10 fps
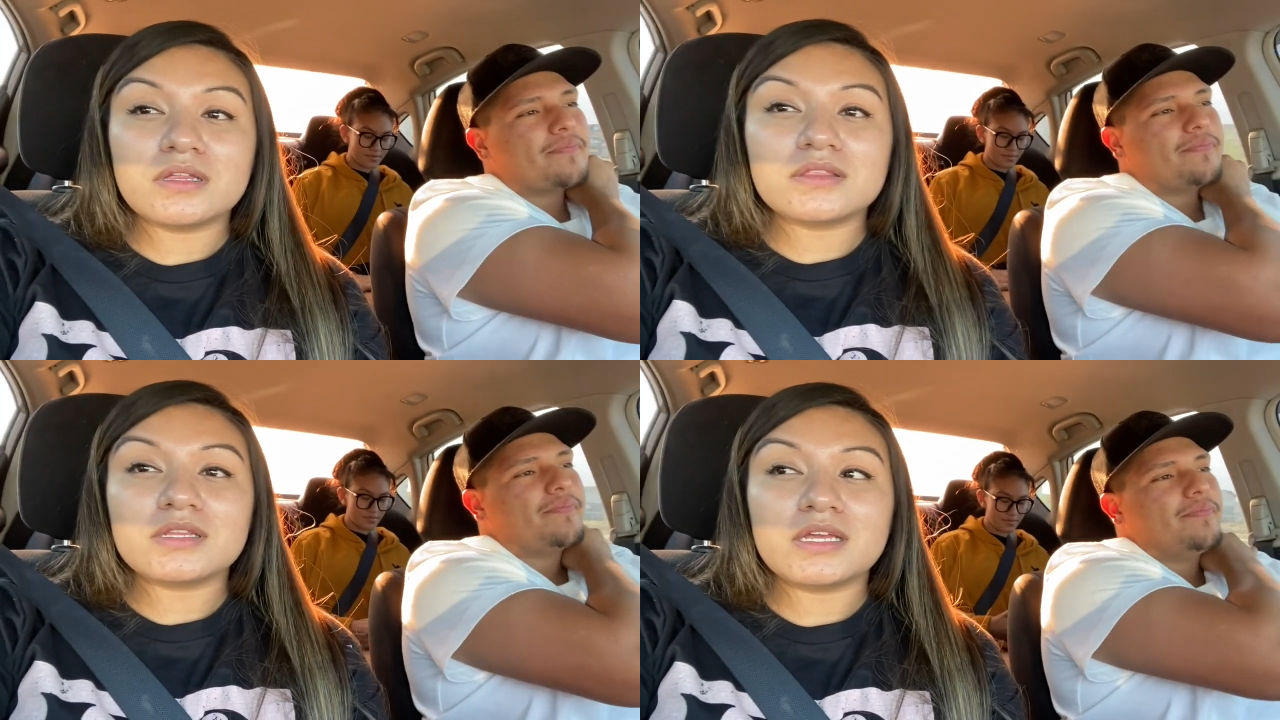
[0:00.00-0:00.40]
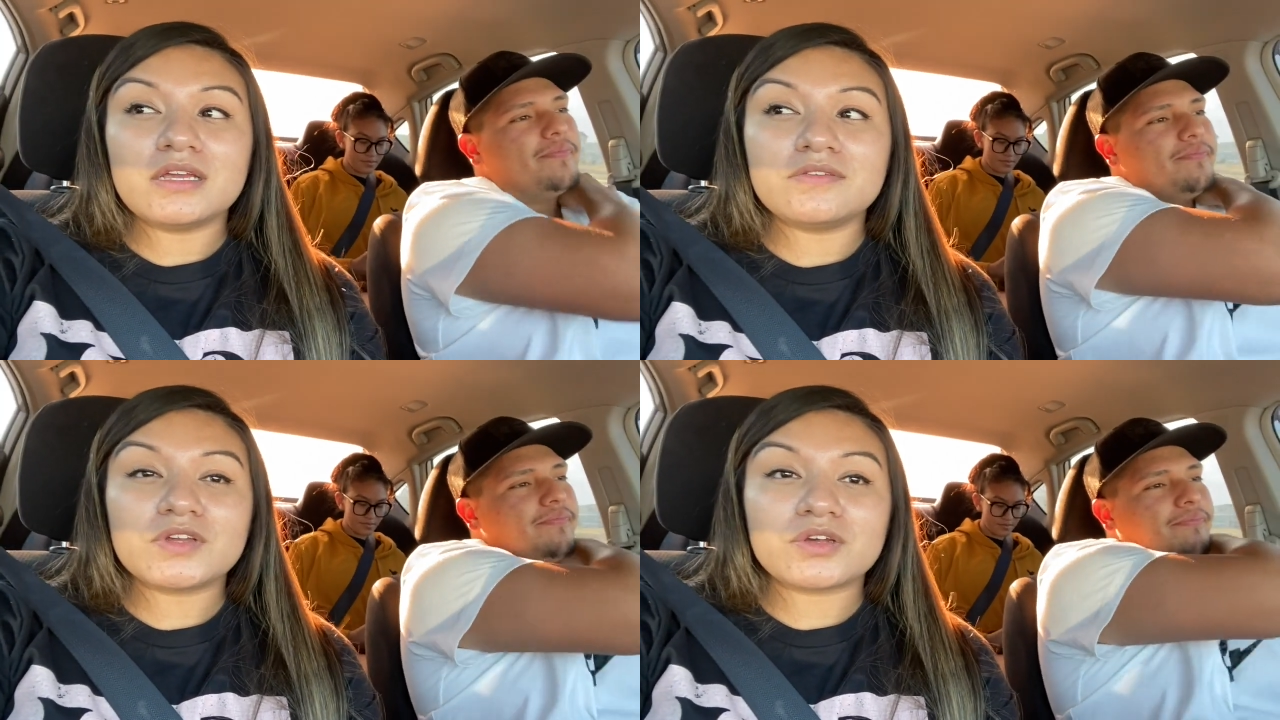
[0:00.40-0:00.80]

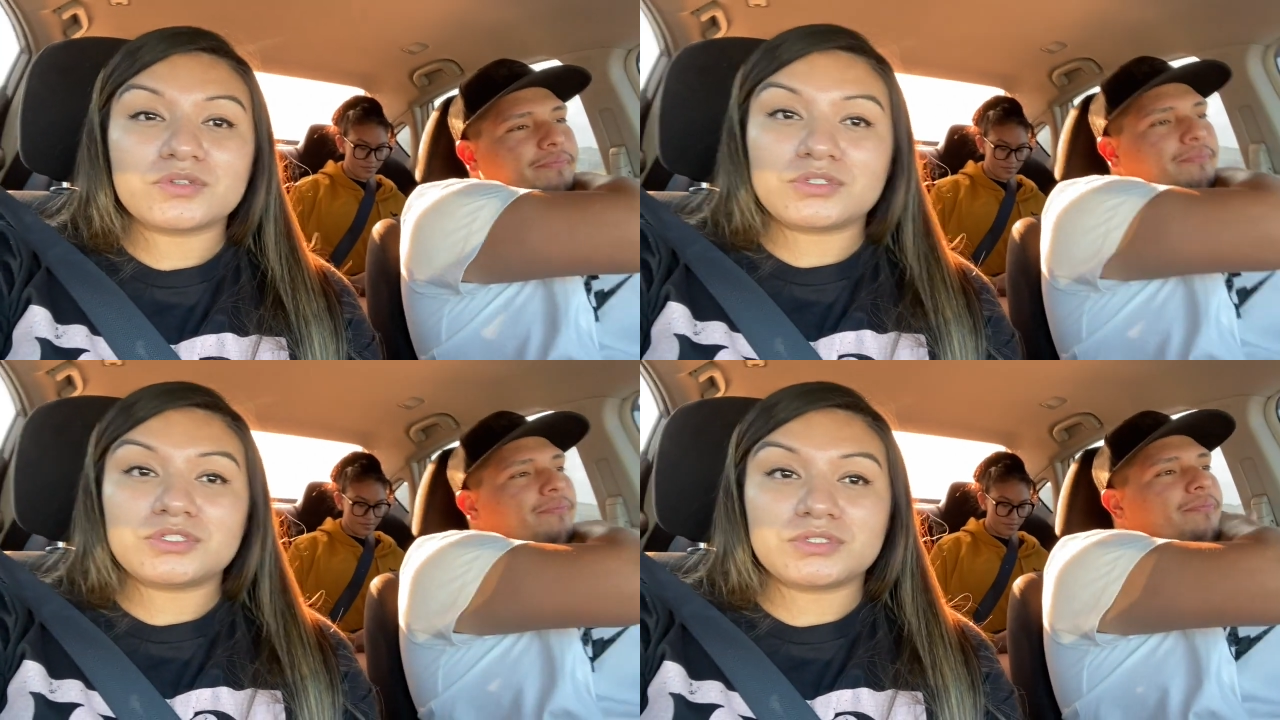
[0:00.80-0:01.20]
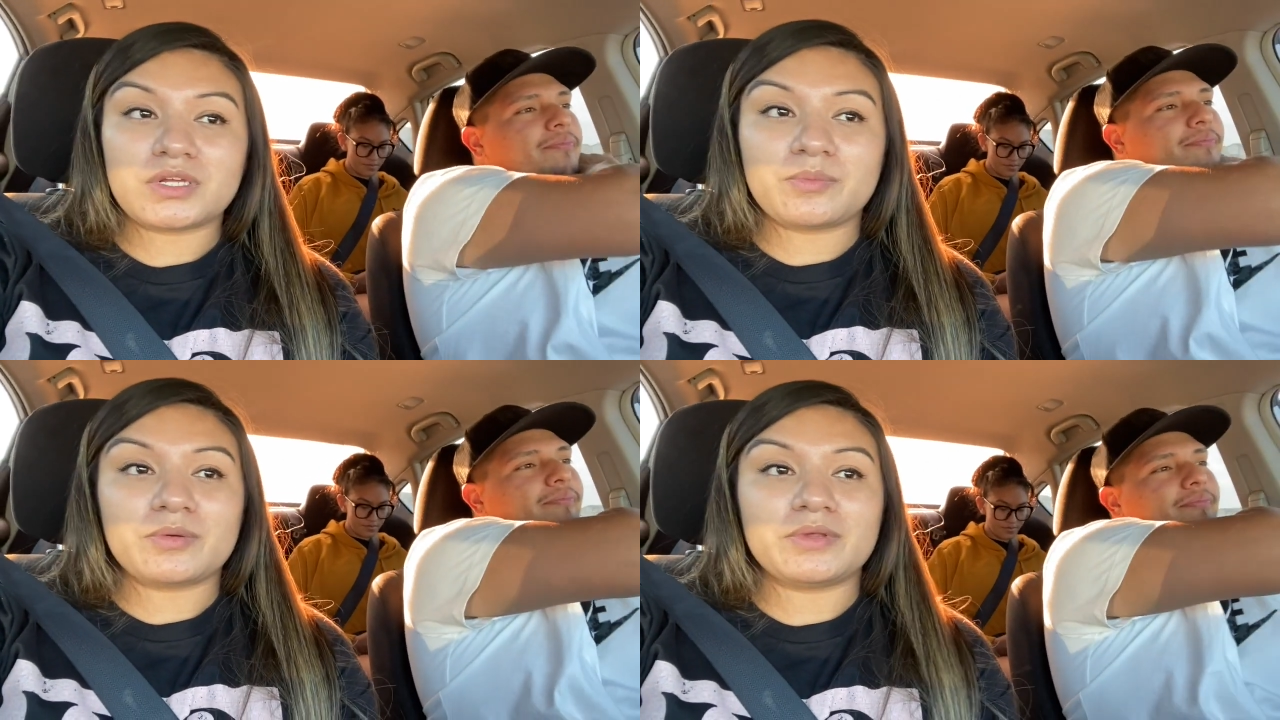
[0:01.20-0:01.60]
Speaker 1: leave and go to two
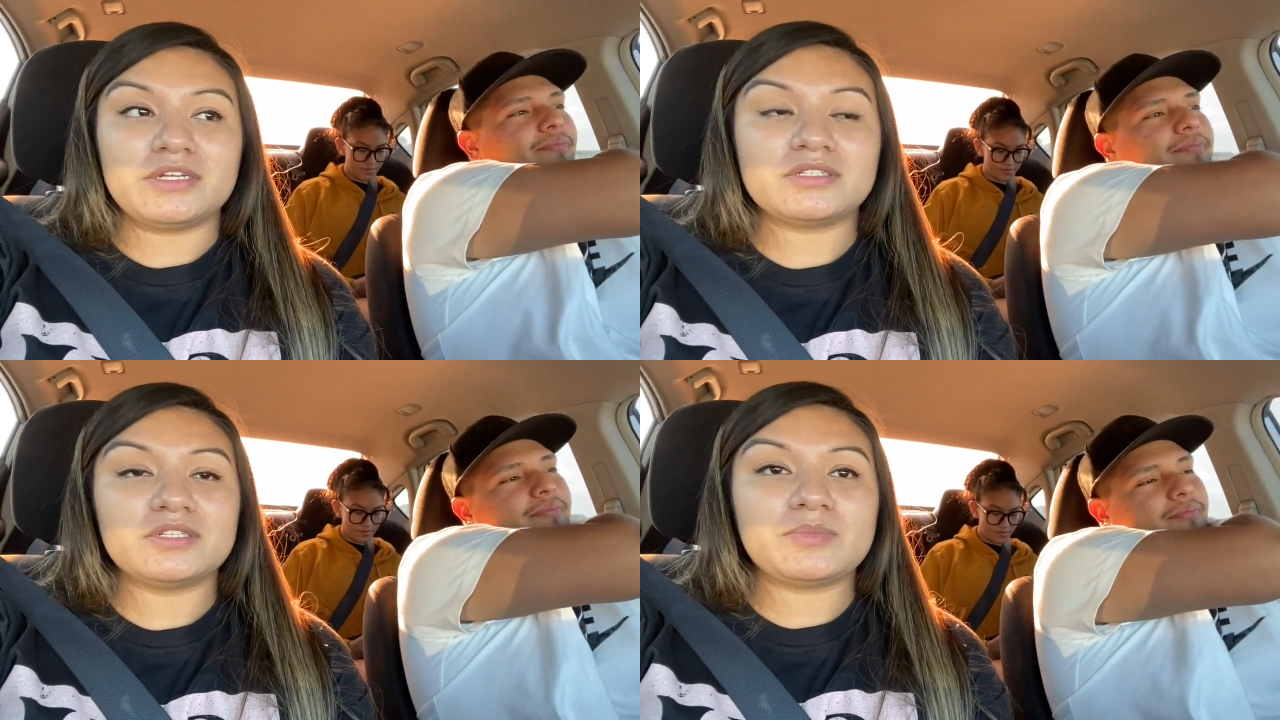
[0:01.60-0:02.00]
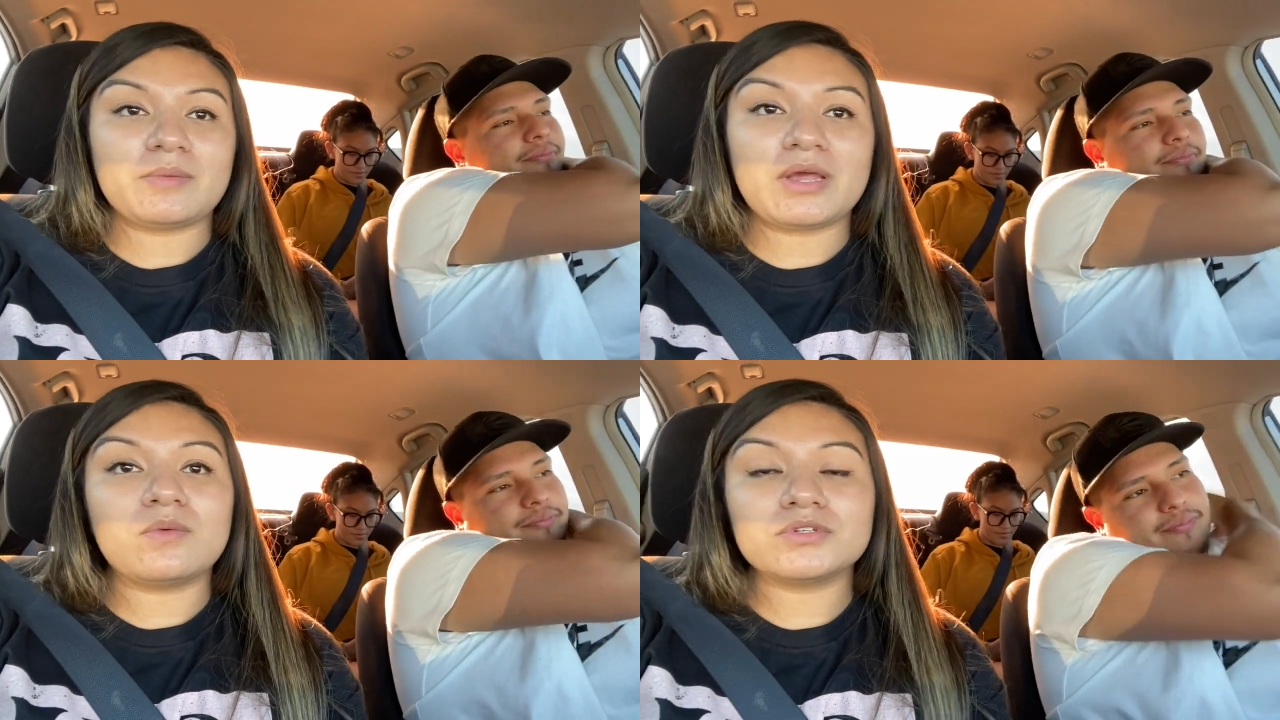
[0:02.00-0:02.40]
separate places, but
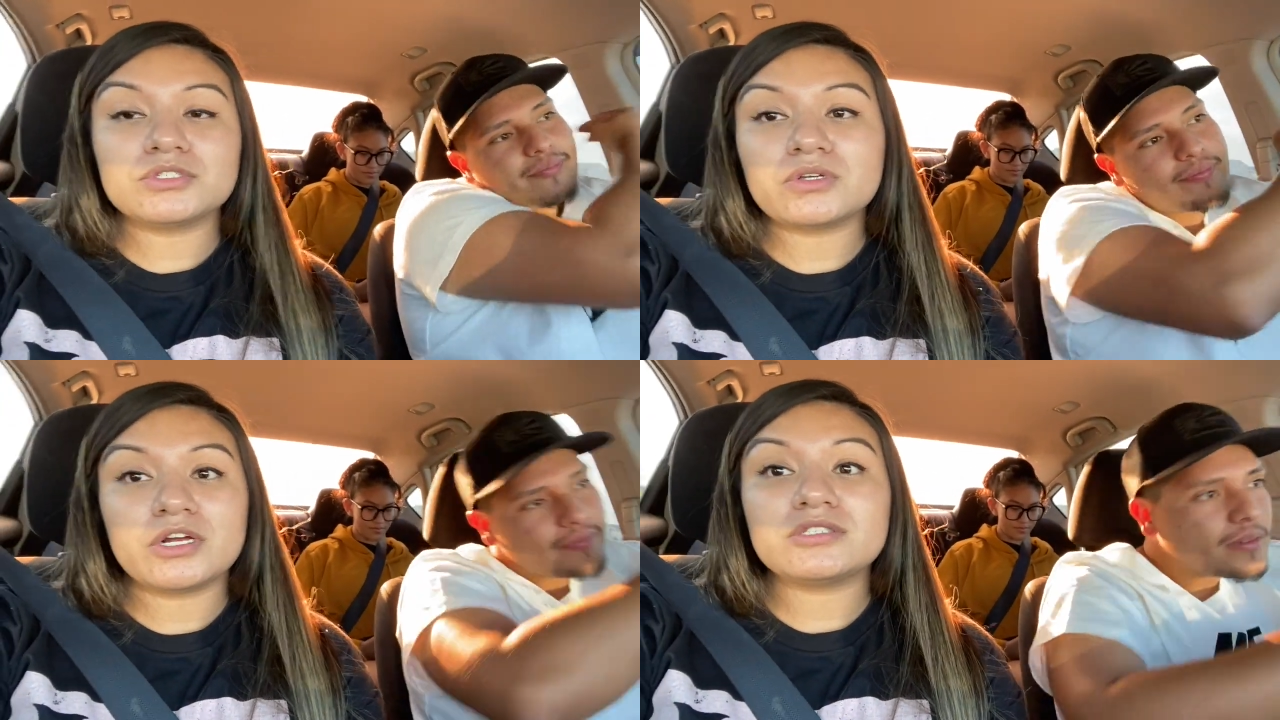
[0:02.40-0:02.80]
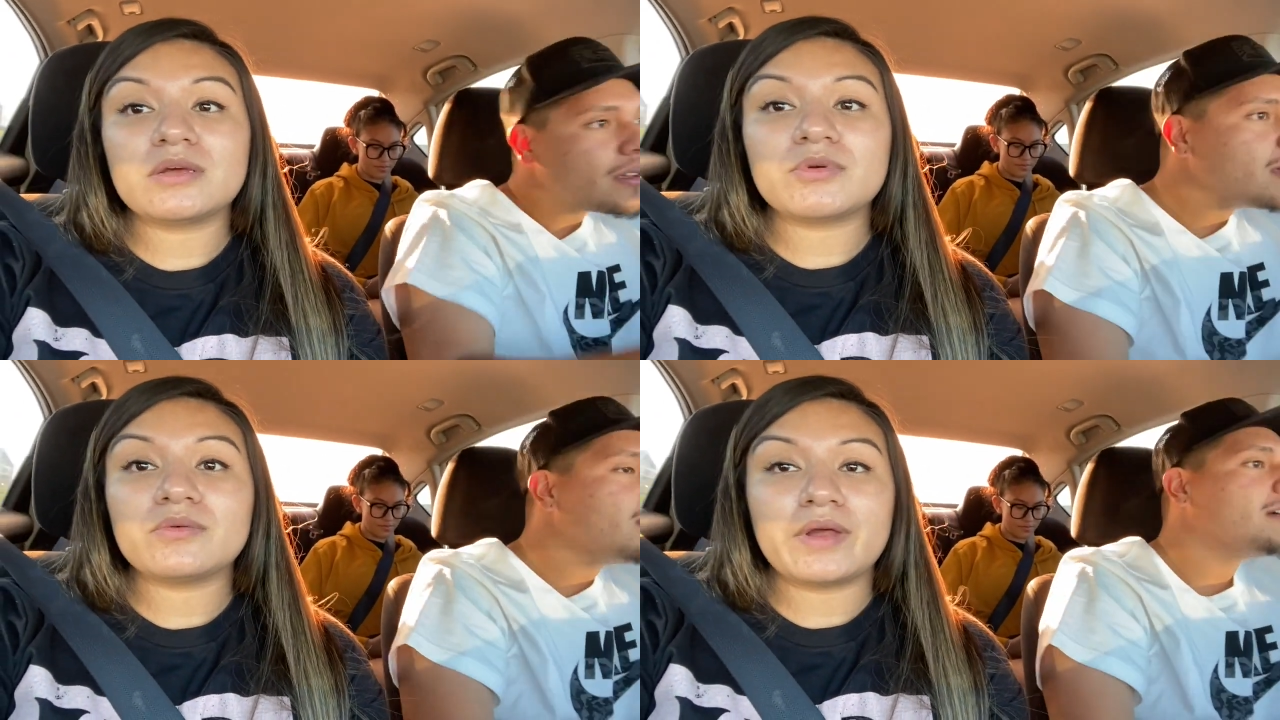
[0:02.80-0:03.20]
I'm like, we'll just go our
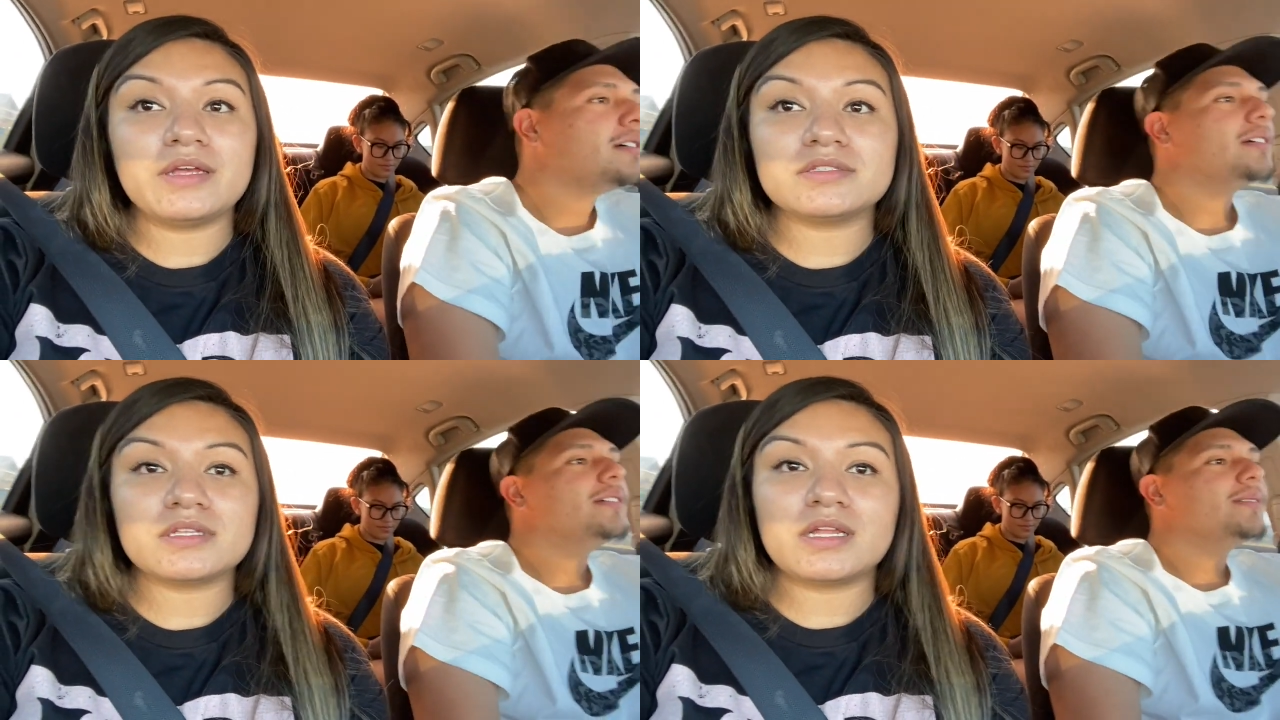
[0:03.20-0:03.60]
separate ways and